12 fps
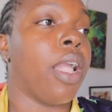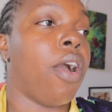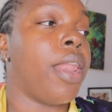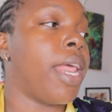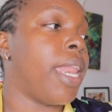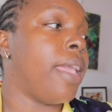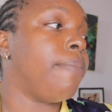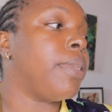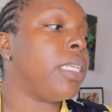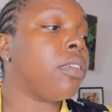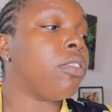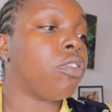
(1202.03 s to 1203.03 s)
on an
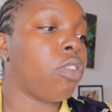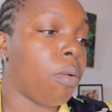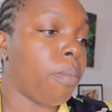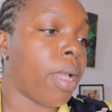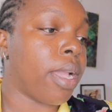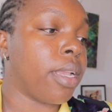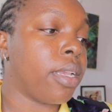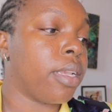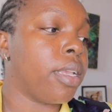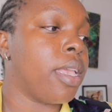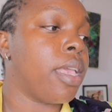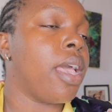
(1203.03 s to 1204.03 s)
empty stomach
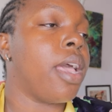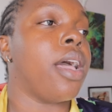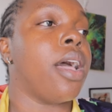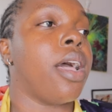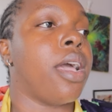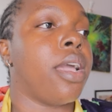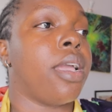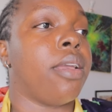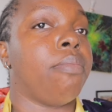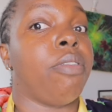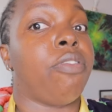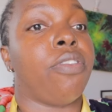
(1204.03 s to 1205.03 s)
uh,
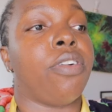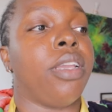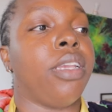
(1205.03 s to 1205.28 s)
before